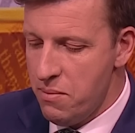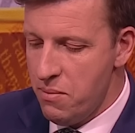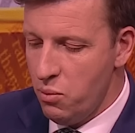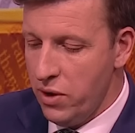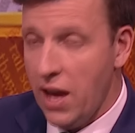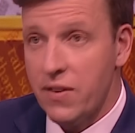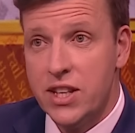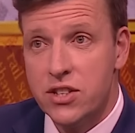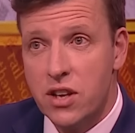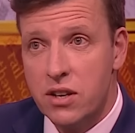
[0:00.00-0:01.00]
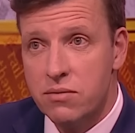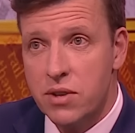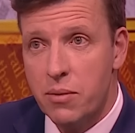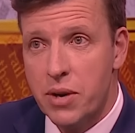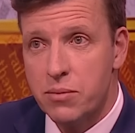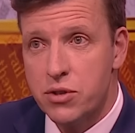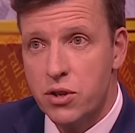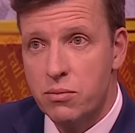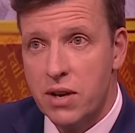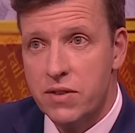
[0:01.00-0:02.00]
We'll have Easter coming up
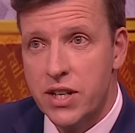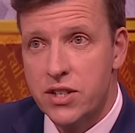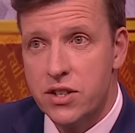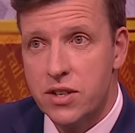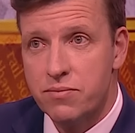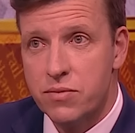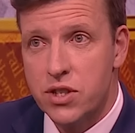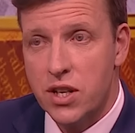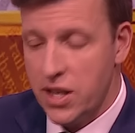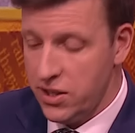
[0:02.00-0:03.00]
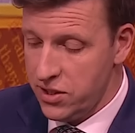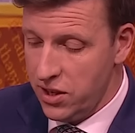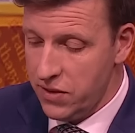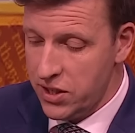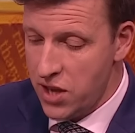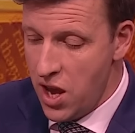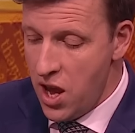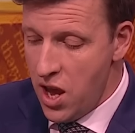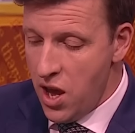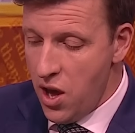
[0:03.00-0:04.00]
soon. We'll have an Easter Sunday service.
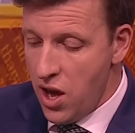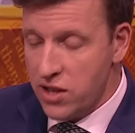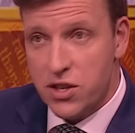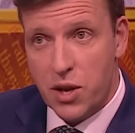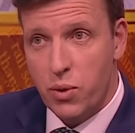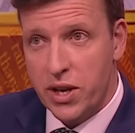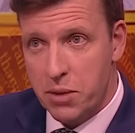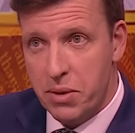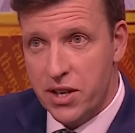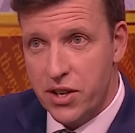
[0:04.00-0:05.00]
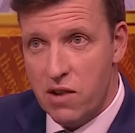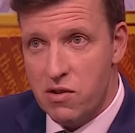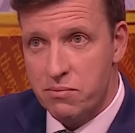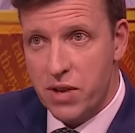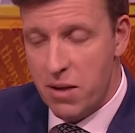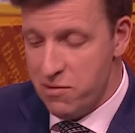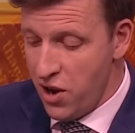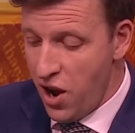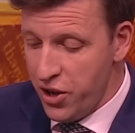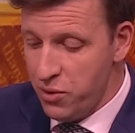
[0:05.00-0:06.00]
As I say, we're going to be in Durham. Cameron, are you